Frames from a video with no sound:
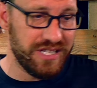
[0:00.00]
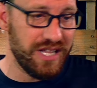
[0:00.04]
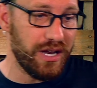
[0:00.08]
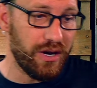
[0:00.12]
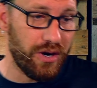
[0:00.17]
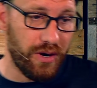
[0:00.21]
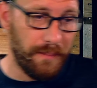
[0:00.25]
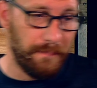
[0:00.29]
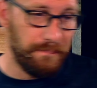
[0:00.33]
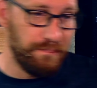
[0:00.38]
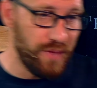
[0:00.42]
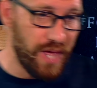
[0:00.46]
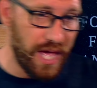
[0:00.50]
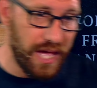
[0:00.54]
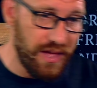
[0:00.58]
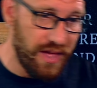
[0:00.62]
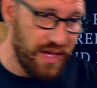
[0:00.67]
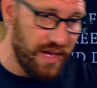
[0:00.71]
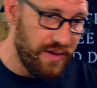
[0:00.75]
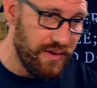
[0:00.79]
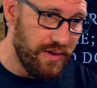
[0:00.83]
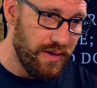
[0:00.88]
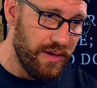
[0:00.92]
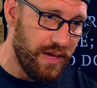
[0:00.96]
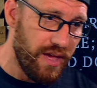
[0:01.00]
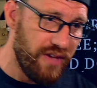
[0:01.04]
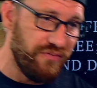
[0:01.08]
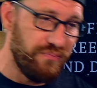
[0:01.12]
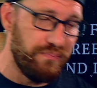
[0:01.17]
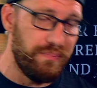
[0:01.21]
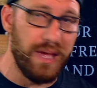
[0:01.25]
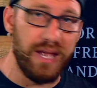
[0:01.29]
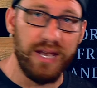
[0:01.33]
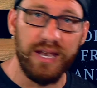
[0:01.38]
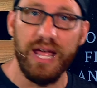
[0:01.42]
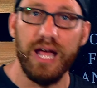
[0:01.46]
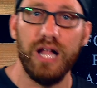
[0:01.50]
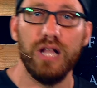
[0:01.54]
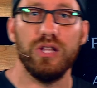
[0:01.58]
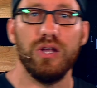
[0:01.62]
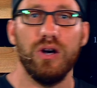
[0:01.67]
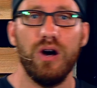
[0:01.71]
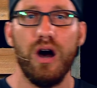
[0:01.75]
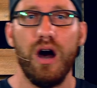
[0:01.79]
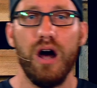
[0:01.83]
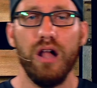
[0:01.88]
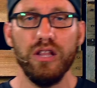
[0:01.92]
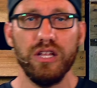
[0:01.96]
that are ha- have been
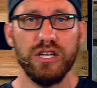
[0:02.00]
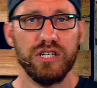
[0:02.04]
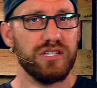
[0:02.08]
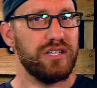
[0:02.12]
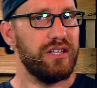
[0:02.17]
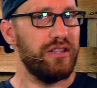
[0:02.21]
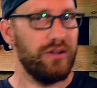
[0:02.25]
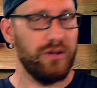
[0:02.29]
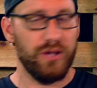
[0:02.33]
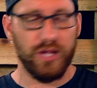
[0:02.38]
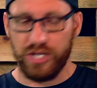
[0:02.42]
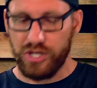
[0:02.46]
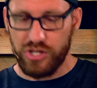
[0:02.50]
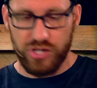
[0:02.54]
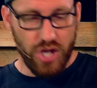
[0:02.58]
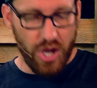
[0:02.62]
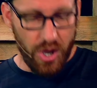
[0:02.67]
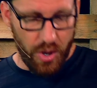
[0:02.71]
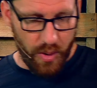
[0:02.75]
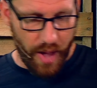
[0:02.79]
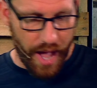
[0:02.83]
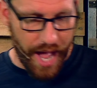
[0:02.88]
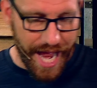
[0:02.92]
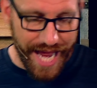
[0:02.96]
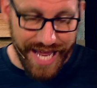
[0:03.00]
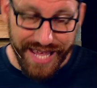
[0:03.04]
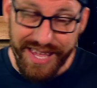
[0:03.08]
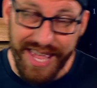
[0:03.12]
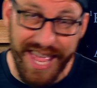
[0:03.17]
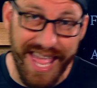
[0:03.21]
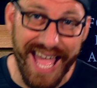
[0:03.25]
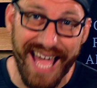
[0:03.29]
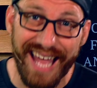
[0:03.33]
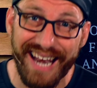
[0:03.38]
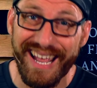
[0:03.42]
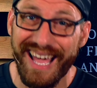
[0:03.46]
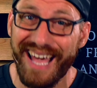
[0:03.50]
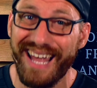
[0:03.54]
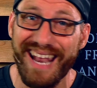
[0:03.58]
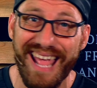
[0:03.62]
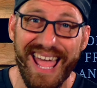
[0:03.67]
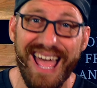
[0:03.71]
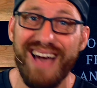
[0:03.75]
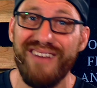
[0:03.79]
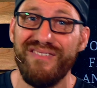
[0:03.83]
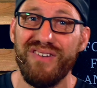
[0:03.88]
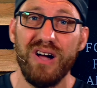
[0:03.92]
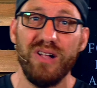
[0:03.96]
alcoholics, and they're like, no. I I cannot
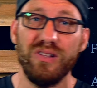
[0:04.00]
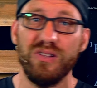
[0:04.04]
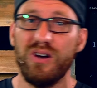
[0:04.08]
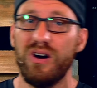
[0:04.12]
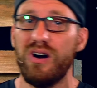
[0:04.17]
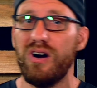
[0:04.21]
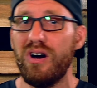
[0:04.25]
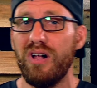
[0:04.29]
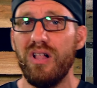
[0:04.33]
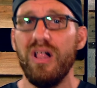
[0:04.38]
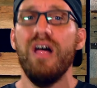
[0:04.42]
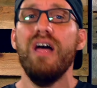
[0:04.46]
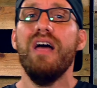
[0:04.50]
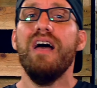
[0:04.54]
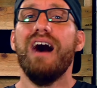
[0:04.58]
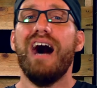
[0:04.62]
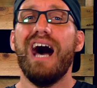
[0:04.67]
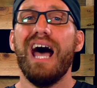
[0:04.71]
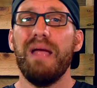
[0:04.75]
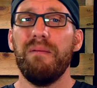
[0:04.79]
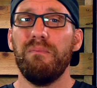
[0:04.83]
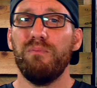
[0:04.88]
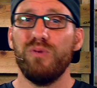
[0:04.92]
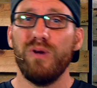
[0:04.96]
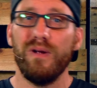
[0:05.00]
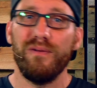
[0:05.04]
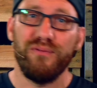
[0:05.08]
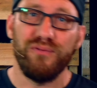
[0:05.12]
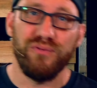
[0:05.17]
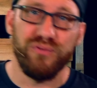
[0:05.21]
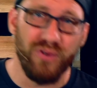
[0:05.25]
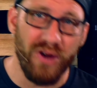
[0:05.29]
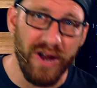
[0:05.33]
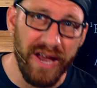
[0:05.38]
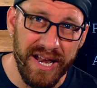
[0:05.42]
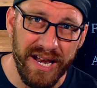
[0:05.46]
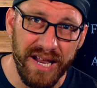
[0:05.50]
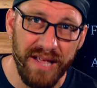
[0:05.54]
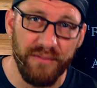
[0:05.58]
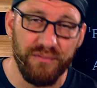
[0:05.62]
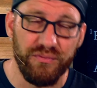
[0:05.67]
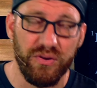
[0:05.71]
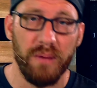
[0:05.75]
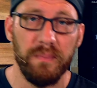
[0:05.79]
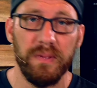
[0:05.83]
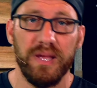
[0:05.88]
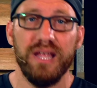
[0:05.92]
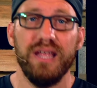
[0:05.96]
have alcohol, I'm refraining
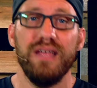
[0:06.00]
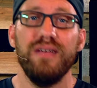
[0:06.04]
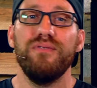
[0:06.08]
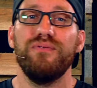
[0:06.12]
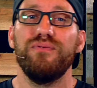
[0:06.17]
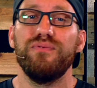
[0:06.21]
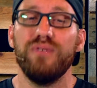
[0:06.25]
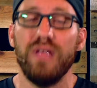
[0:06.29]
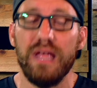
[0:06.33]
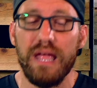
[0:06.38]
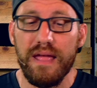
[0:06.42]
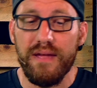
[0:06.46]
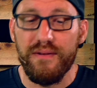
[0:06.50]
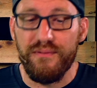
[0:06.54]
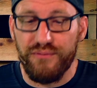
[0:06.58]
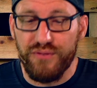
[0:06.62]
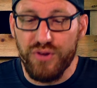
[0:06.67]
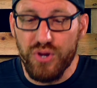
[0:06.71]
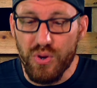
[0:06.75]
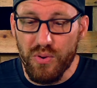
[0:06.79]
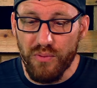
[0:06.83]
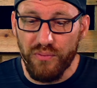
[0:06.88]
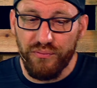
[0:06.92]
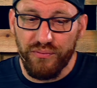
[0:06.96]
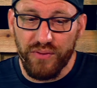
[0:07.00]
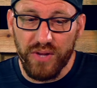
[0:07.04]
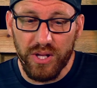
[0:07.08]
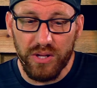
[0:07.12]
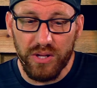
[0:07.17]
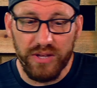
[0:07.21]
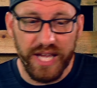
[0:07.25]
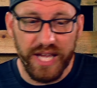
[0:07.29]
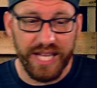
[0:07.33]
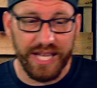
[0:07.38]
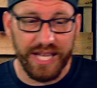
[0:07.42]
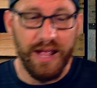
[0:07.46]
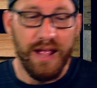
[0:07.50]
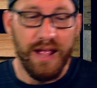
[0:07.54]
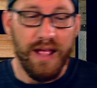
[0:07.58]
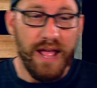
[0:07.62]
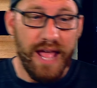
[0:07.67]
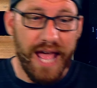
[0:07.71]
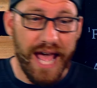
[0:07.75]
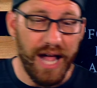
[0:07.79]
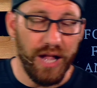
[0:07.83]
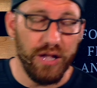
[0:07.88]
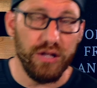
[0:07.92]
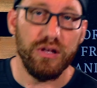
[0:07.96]
from it. If if you feel like
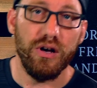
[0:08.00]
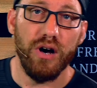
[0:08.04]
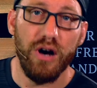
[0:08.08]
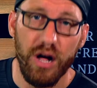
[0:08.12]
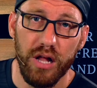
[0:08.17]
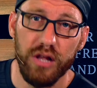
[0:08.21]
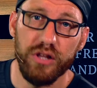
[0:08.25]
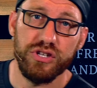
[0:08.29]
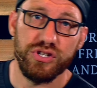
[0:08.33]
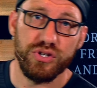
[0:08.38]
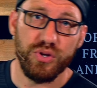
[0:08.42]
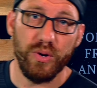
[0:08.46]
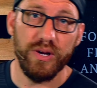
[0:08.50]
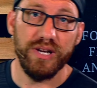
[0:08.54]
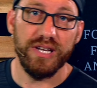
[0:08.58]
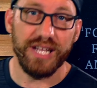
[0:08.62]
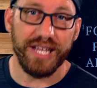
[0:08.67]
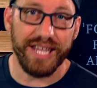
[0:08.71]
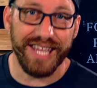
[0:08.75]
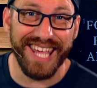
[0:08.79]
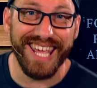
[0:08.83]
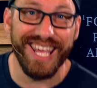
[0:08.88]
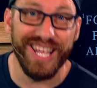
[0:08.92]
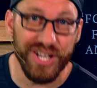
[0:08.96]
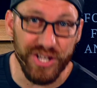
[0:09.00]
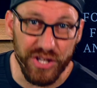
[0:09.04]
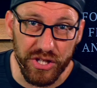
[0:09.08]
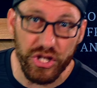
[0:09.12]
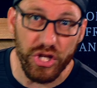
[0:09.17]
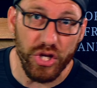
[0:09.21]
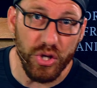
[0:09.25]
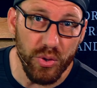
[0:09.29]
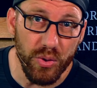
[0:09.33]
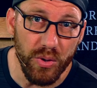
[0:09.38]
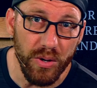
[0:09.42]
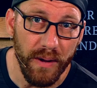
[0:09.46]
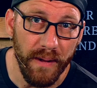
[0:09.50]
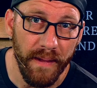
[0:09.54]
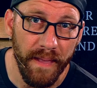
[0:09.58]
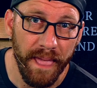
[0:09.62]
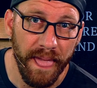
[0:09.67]
alcohol is going to kill you,